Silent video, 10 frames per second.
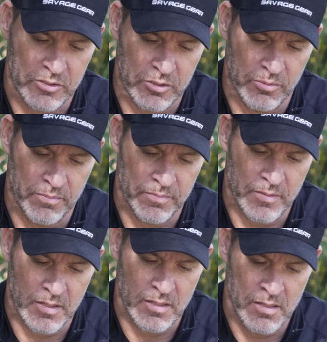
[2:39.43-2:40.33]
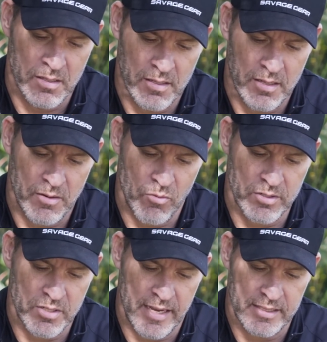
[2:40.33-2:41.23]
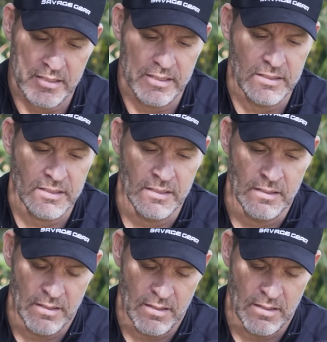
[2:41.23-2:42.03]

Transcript: so it runs nice and easy